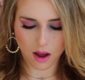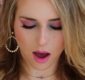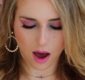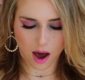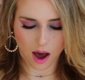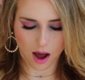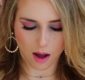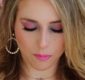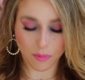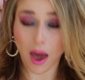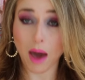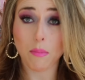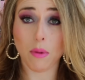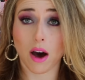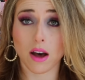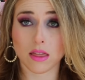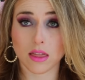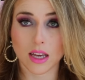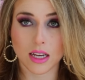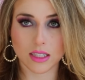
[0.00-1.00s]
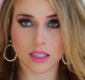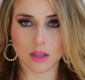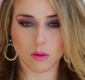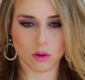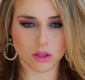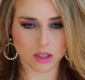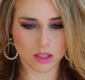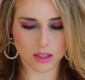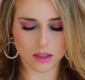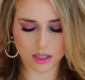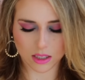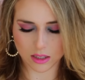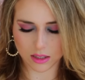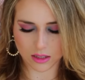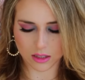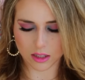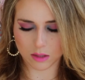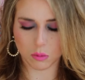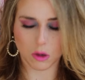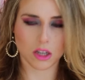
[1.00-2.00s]
I bought this. This
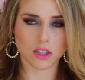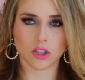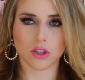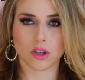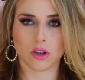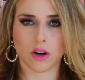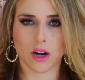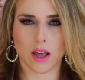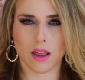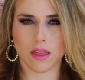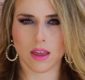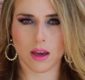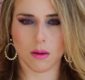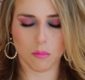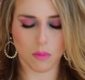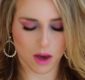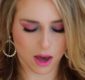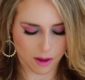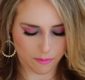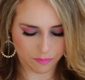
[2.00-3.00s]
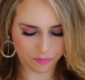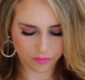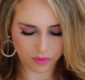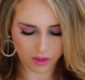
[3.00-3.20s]
isn't sponsored or anything, but